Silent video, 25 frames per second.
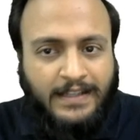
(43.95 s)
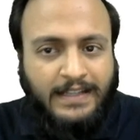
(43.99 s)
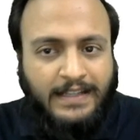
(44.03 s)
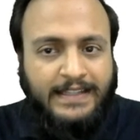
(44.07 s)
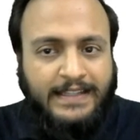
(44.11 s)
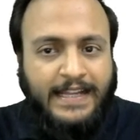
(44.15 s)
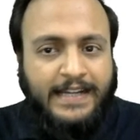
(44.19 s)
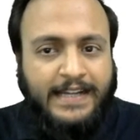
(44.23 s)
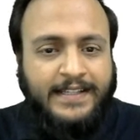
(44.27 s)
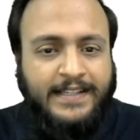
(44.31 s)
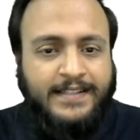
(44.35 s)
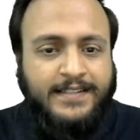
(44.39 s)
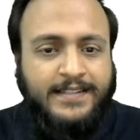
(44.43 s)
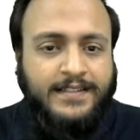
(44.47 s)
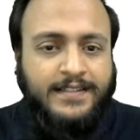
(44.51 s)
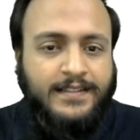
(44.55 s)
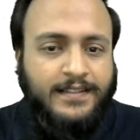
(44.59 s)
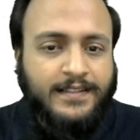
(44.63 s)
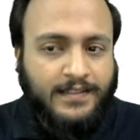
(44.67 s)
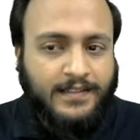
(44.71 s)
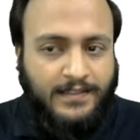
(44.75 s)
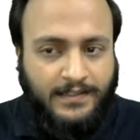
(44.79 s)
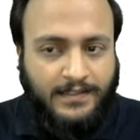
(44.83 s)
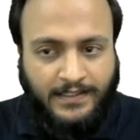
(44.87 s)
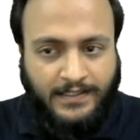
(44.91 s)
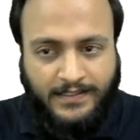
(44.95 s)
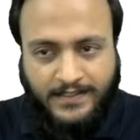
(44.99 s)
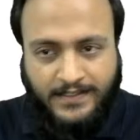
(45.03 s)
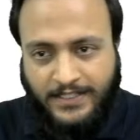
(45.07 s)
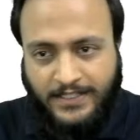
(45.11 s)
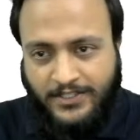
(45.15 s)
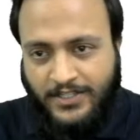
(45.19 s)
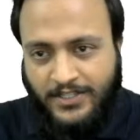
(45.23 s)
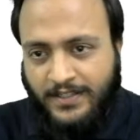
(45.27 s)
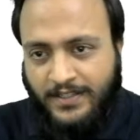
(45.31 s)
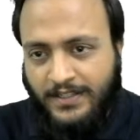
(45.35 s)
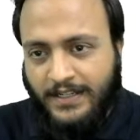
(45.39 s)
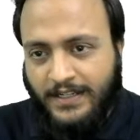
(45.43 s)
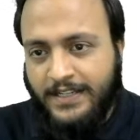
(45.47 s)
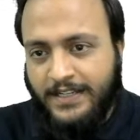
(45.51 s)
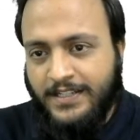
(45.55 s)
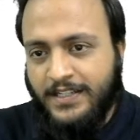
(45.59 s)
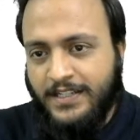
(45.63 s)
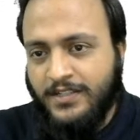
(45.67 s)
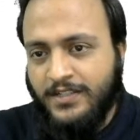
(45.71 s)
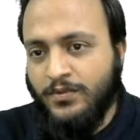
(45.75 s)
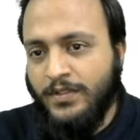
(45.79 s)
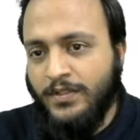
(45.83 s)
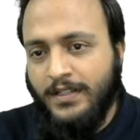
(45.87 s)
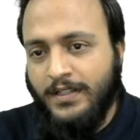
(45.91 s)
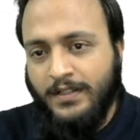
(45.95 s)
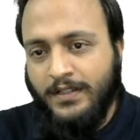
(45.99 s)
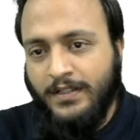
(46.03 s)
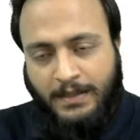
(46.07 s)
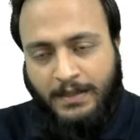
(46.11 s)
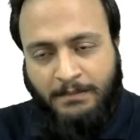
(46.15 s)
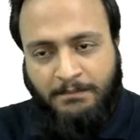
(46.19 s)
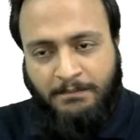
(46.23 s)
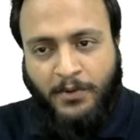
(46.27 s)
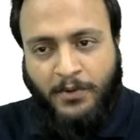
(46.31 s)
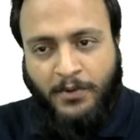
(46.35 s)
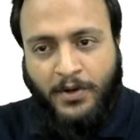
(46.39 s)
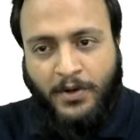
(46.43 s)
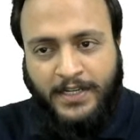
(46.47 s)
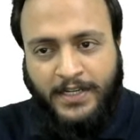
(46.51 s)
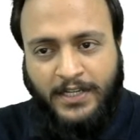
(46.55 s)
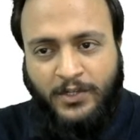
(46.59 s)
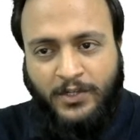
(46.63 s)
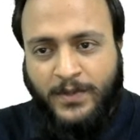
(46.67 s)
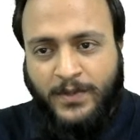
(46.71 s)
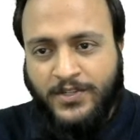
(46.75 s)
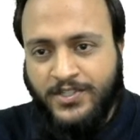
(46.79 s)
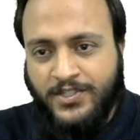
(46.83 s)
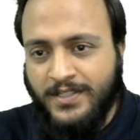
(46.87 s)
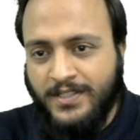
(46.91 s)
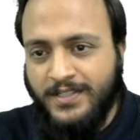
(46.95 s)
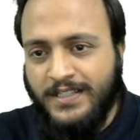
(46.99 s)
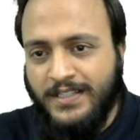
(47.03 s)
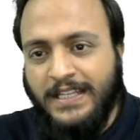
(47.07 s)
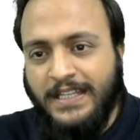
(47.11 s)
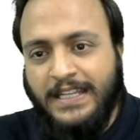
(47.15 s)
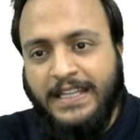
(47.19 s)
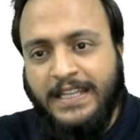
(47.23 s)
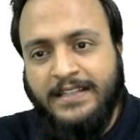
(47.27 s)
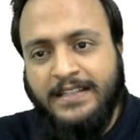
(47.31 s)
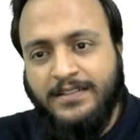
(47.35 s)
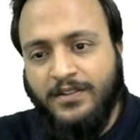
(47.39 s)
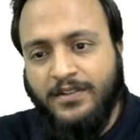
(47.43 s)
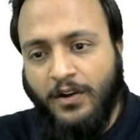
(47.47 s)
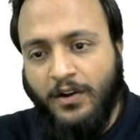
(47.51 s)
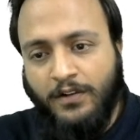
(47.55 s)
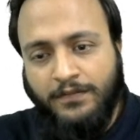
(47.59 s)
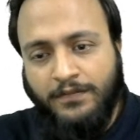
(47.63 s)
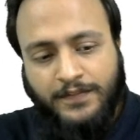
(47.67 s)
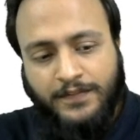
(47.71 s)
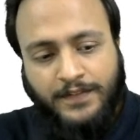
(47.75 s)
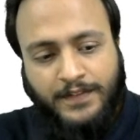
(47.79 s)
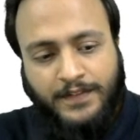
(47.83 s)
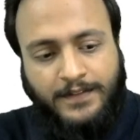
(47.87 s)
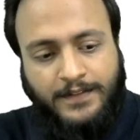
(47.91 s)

that is the session related to the important question series of